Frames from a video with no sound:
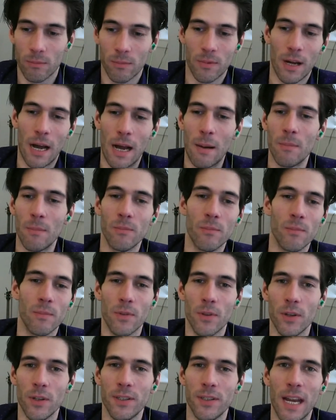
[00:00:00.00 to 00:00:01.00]
I'm
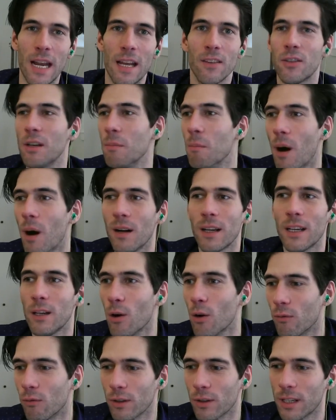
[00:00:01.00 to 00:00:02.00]
the dancing
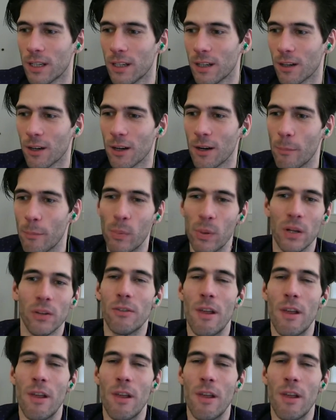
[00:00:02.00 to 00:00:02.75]
monkey over here, but it's